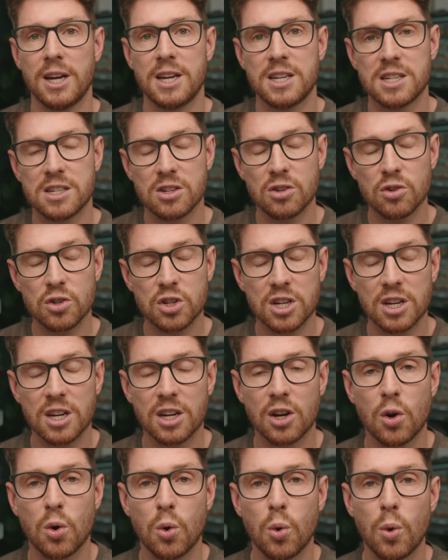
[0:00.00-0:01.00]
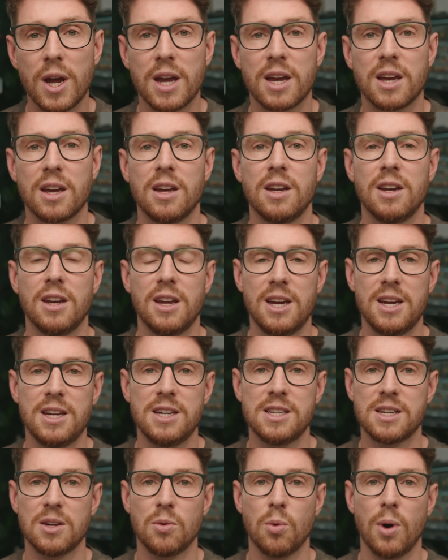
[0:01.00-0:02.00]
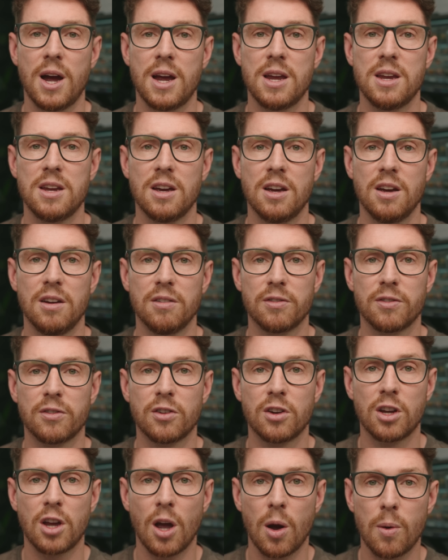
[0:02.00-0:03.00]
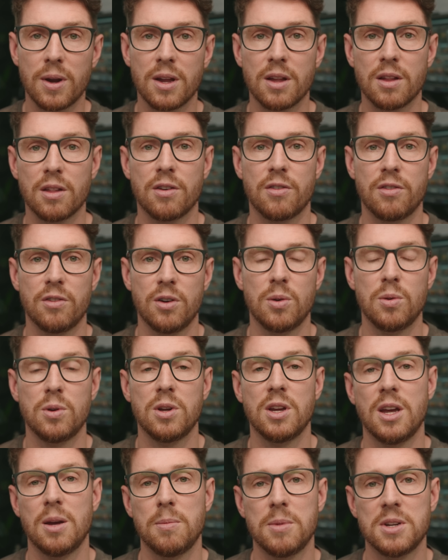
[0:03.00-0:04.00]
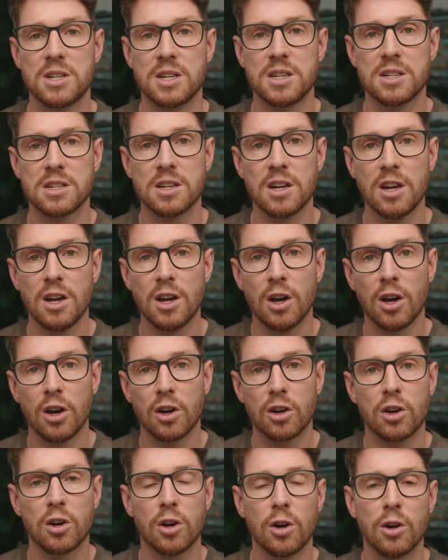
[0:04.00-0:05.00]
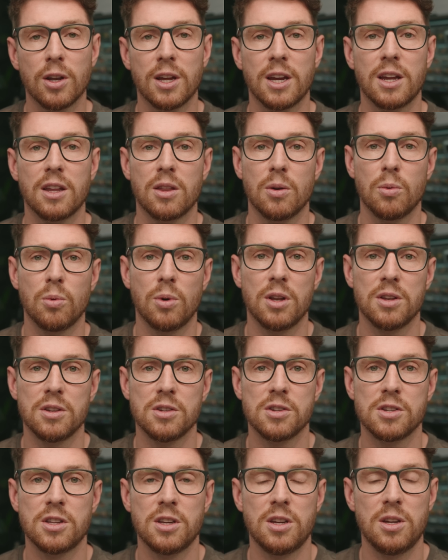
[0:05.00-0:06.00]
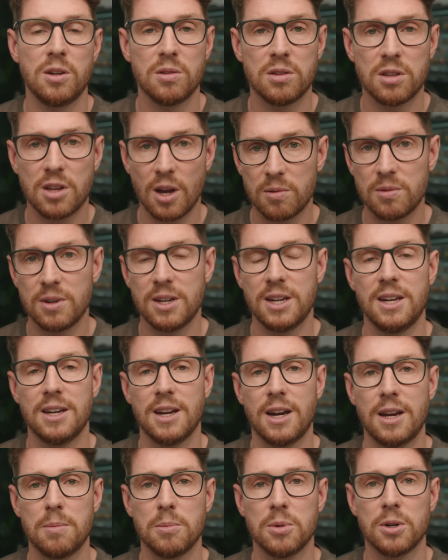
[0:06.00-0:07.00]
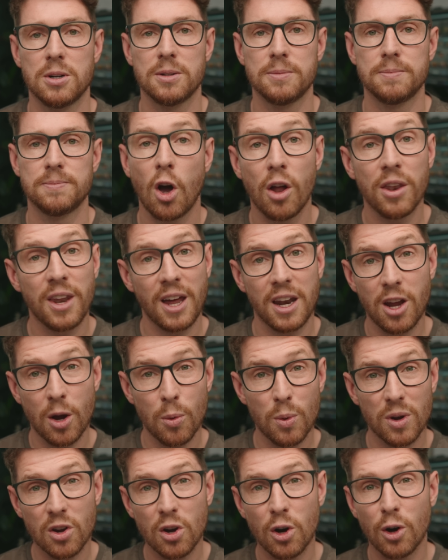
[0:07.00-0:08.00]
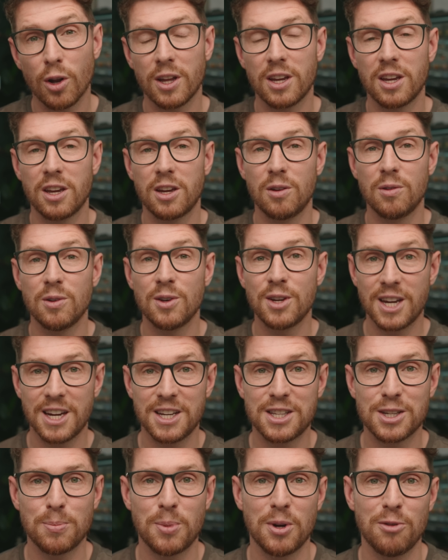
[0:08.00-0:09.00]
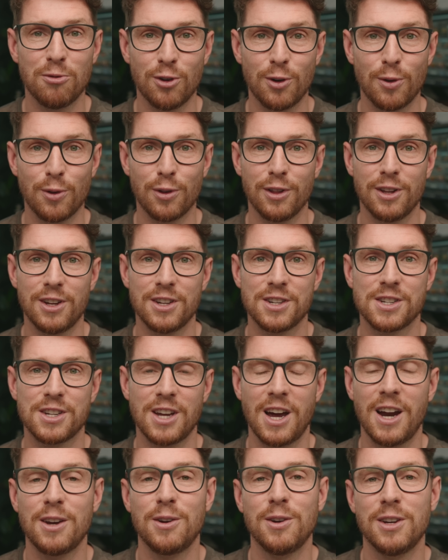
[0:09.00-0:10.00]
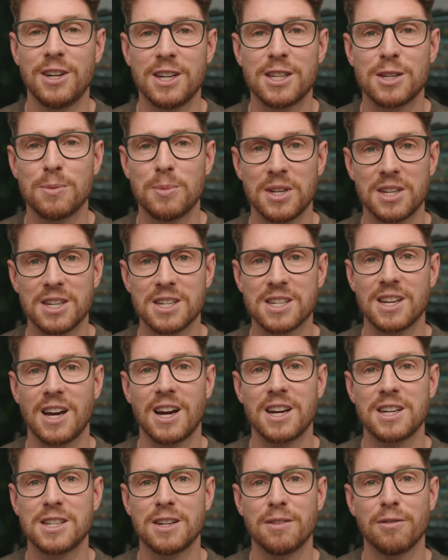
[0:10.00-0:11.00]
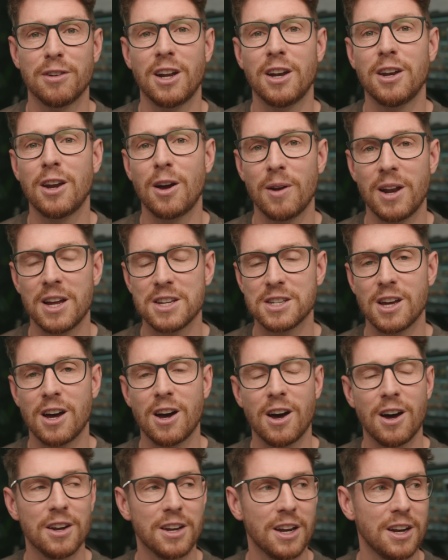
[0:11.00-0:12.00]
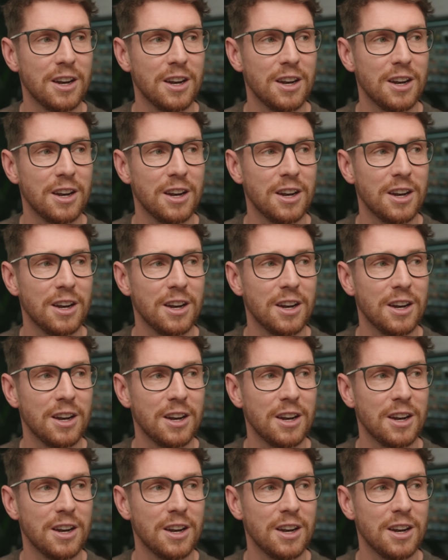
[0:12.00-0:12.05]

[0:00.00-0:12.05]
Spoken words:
It's such a quick and easy way of going through your images and culling the ones that you don't need anymore. On that note, with culling, you need to be ruthless and you need to be decisive. And I know that's hard.